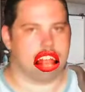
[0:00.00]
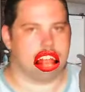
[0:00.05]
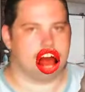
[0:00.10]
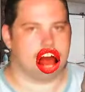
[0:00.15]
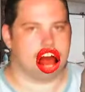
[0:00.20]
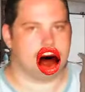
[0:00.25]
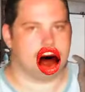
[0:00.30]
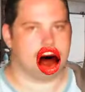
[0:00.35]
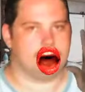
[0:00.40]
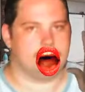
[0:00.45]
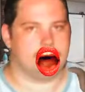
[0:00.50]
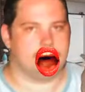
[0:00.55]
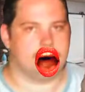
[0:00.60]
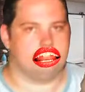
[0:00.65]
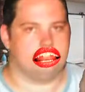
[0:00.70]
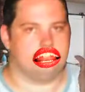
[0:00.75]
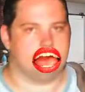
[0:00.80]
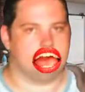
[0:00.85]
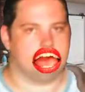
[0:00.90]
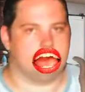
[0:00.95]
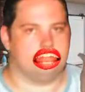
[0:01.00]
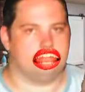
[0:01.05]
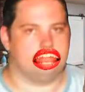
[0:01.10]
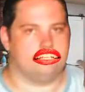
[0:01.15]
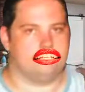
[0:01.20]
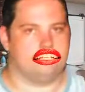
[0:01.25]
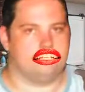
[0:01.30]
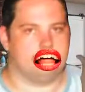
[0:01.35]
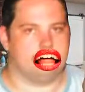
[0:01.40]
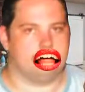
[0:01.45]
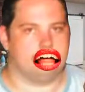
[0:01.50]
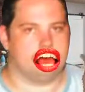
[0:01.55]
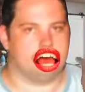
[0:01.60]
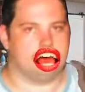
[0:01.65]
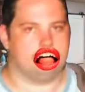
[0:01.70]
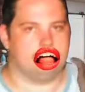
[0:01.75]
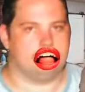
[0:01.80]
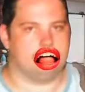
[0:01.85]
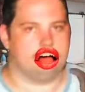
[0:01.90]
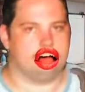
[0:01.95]
If anything, if I was to take it away, you'd be
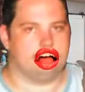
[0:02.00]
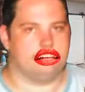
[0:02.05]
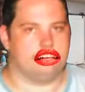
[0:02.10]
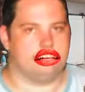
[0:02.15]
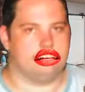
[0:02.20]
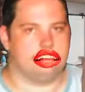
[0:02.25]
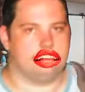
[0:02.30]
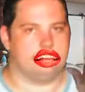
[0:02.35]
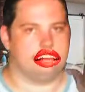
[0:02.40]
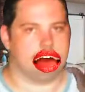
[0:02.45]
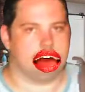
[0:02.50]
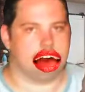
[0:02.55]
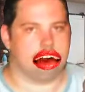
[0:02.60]
missing out.